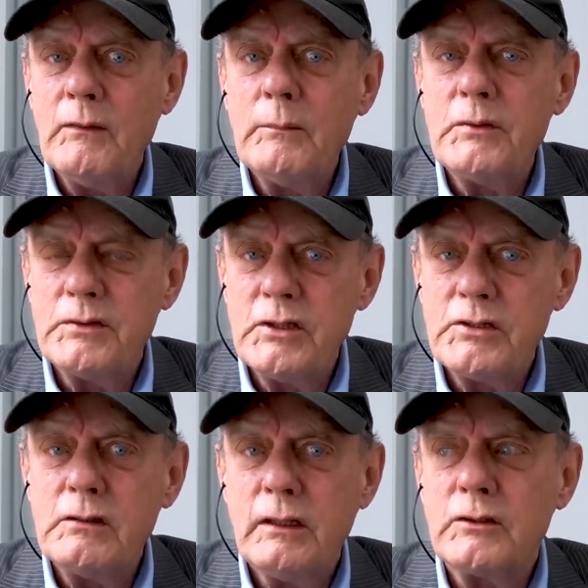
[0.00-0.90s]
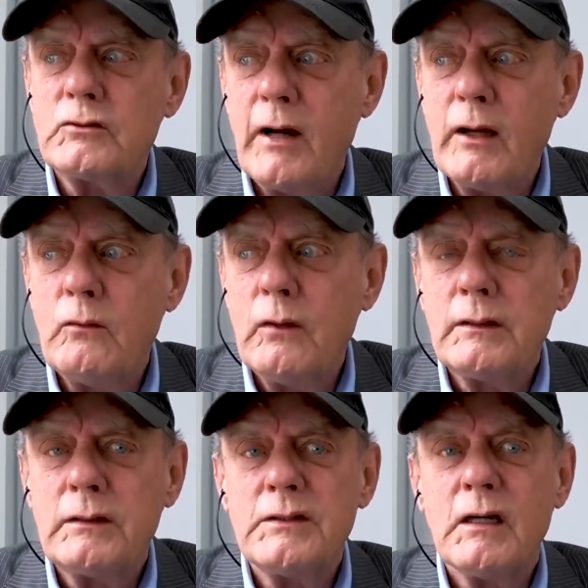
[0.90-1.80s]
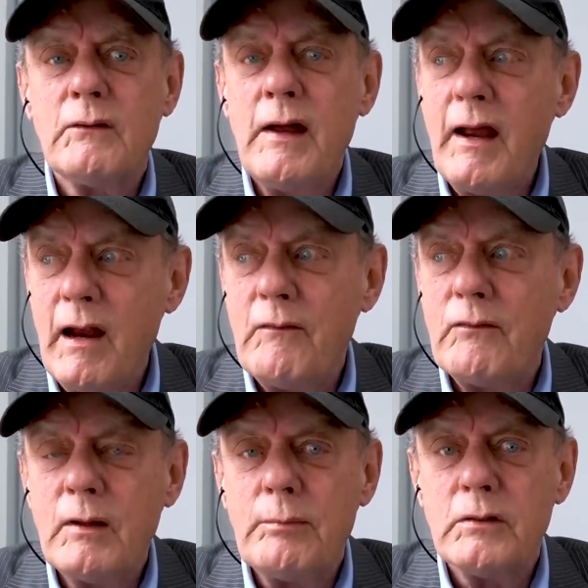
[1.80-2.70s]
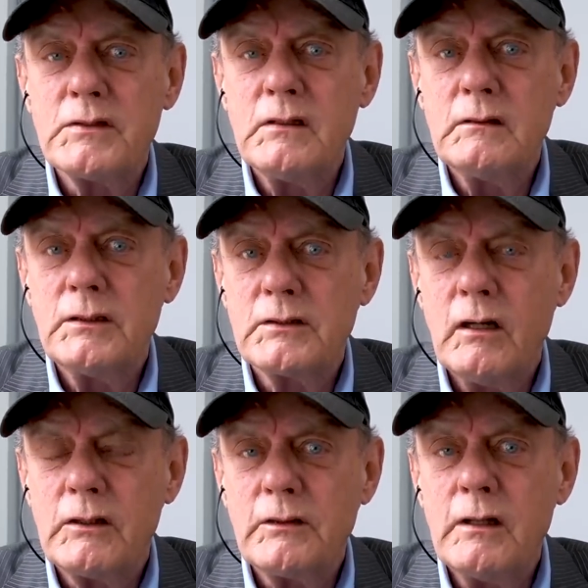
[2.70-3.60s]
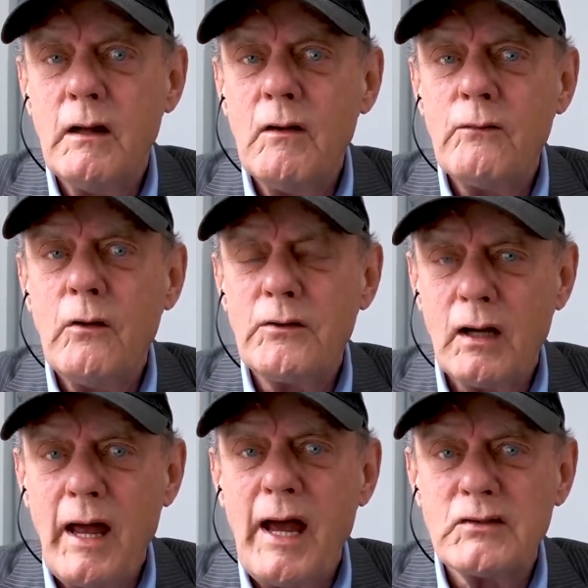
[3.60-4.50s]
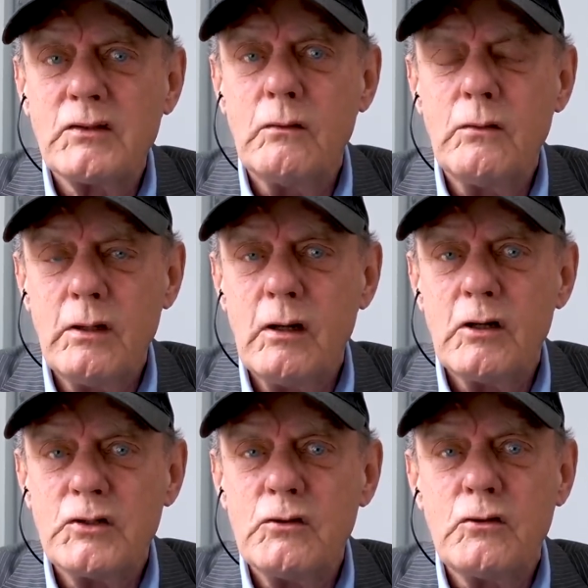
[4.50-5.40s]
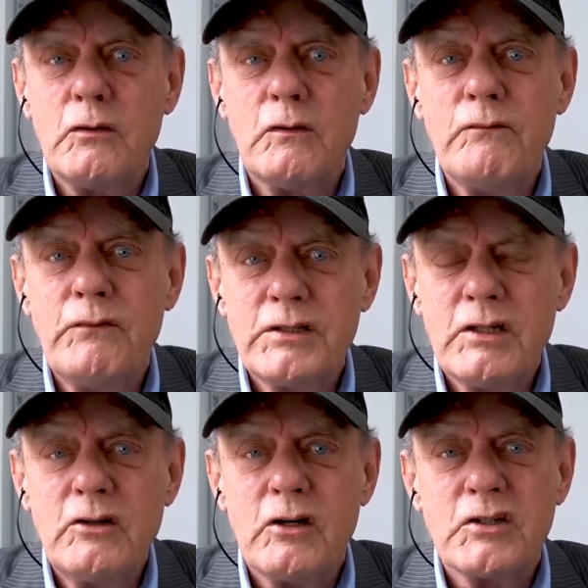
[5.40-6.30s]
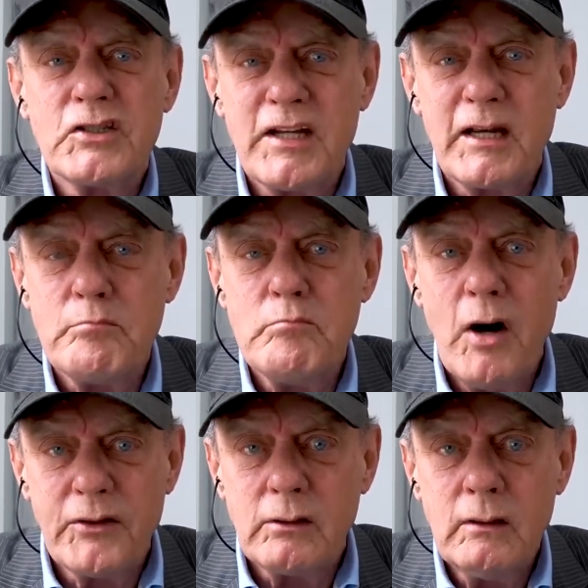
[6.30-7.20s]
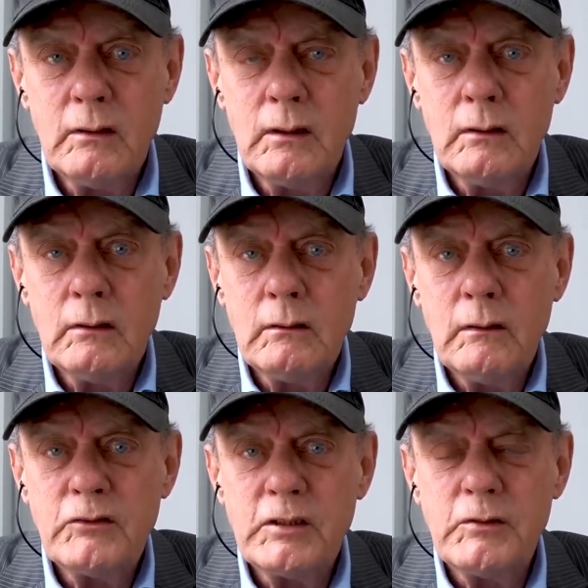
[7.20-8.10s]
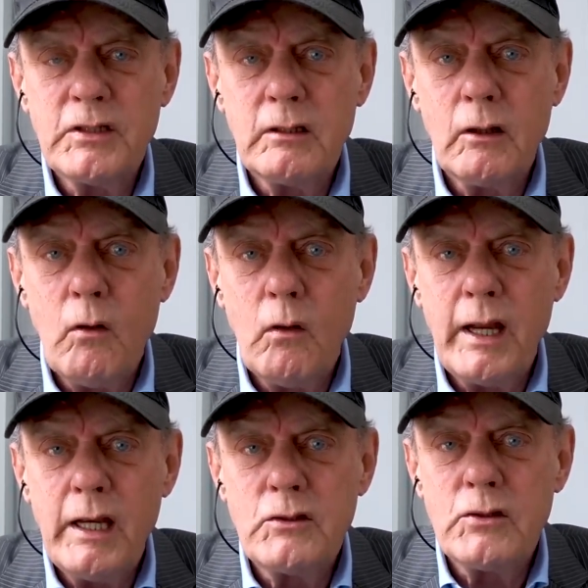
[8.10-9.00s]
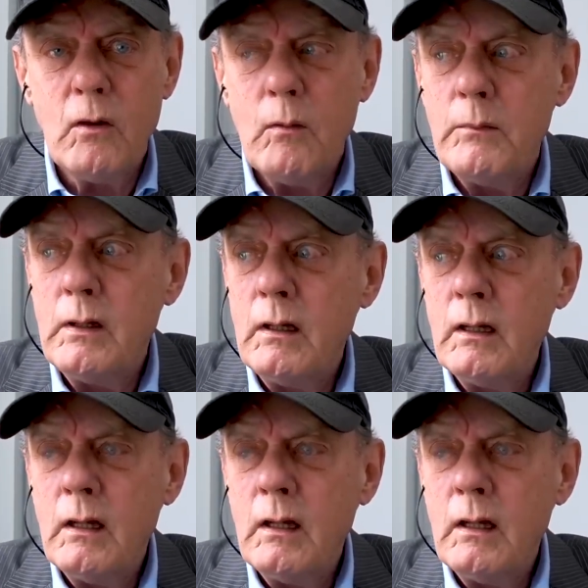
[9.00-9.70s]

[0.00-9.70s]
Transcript: of imposition on the tranquilities of every person in this country for the last 2 years. You couldn't visit your sick mother if she was in an old age home.